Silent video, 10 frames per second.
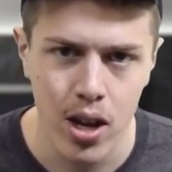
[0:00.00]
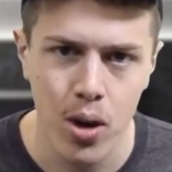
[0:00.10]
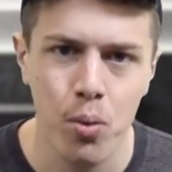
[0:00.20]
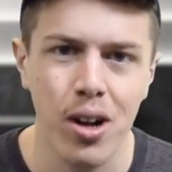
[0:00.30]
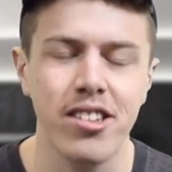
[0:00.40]

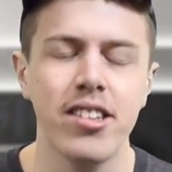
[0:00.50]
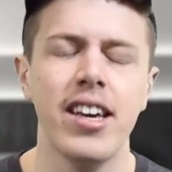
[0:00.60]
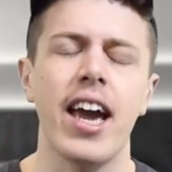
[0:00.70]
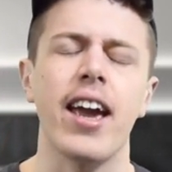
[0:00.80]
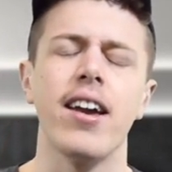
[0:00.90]
Well,
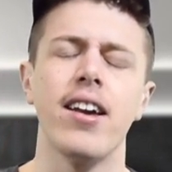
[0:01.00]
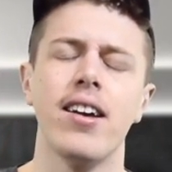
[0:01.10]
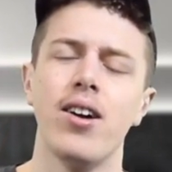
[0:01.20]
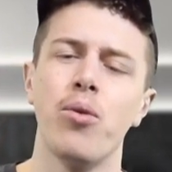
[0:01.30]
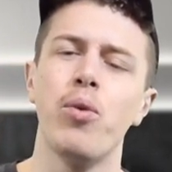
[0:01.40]
today,
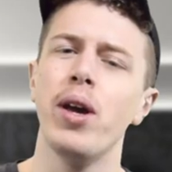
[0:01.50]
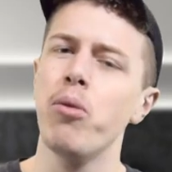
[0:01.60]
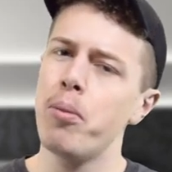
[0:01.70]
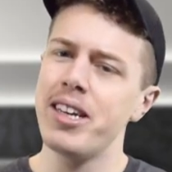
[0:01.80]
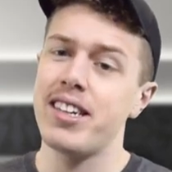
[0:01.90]
we
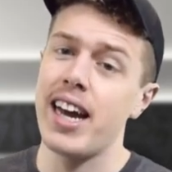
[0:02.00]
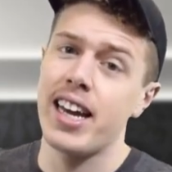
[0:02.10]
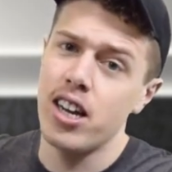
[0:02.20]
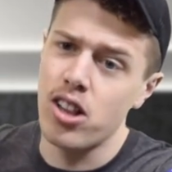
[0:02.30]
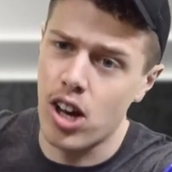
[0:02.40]
will be
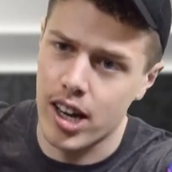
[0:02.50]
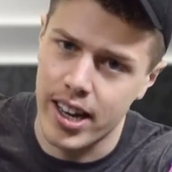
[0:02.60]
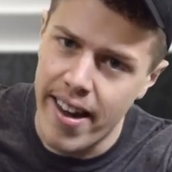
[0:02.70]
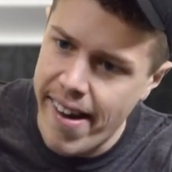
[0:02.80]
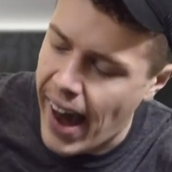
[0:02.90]
taking a look
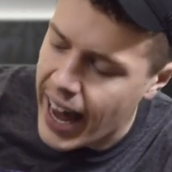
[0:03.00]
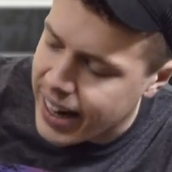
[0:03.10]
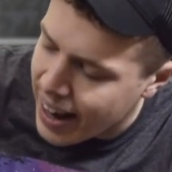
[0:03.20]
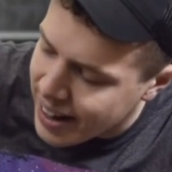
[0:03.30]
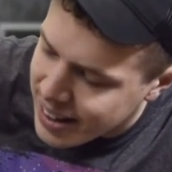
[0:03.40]

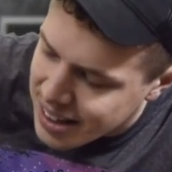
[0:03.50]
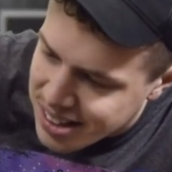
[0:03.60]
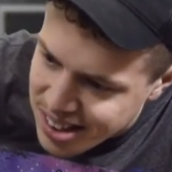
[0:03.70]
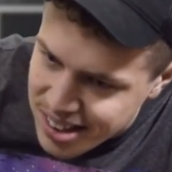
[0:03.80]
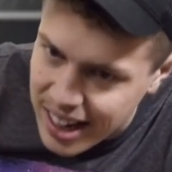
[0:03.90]
at an
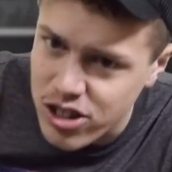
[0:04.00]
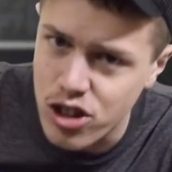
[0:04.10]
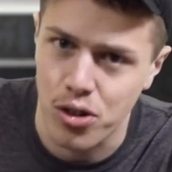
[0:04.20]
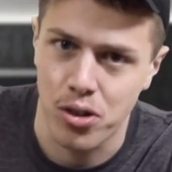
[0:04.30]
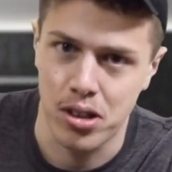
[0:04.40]

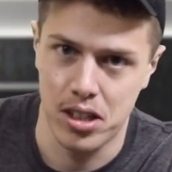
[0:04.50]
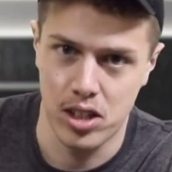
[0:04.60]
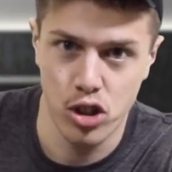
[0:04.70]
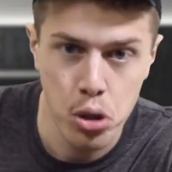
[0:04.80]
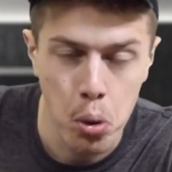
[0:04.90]
essential
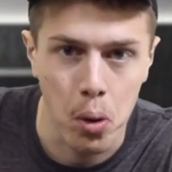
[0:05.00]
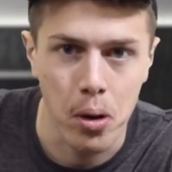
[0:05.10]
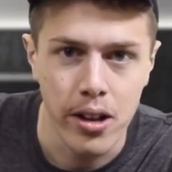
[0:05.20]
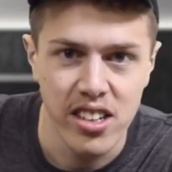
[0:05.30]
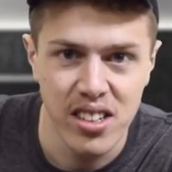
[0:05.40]

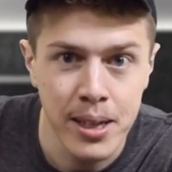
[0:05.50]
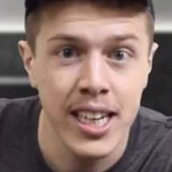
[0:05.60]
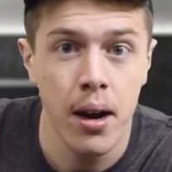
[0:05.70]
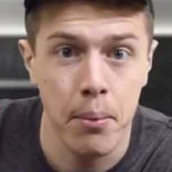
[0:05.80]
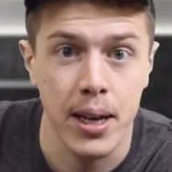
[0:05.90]
tool to
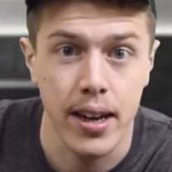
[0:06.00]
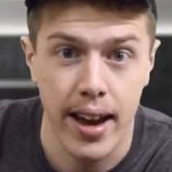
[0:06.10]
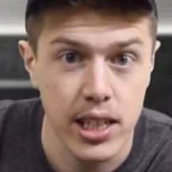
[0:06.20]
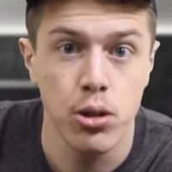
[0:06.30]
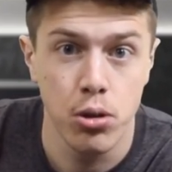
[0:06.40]
becoming
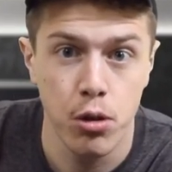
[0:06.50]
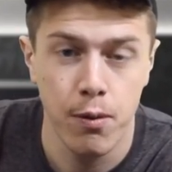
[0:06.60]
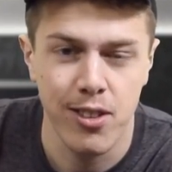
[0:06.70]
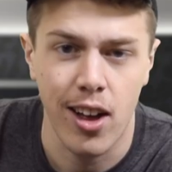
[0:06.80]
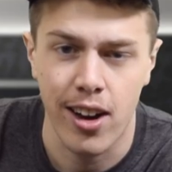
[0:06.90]
a YouTube
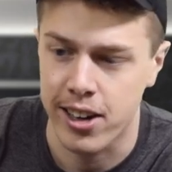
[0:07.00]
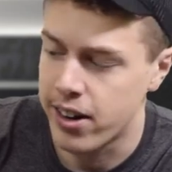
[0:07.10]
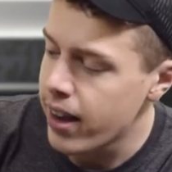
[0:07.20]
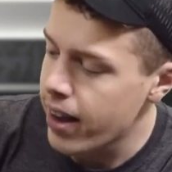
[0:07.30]
vlogger,